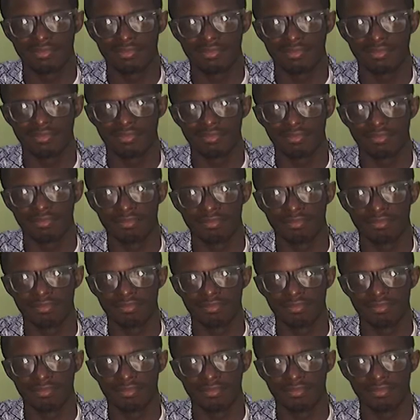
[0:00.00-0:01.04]

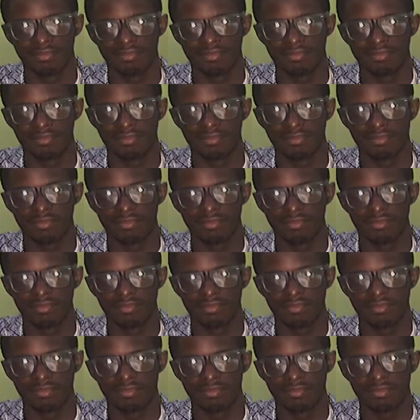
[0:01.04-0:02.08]

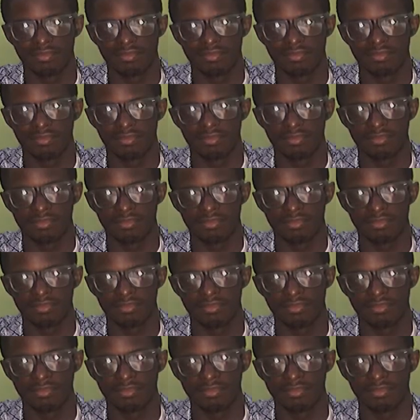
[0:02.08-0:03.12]

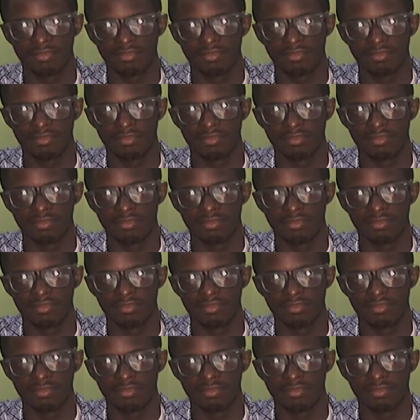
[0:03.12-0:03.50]
[no speech]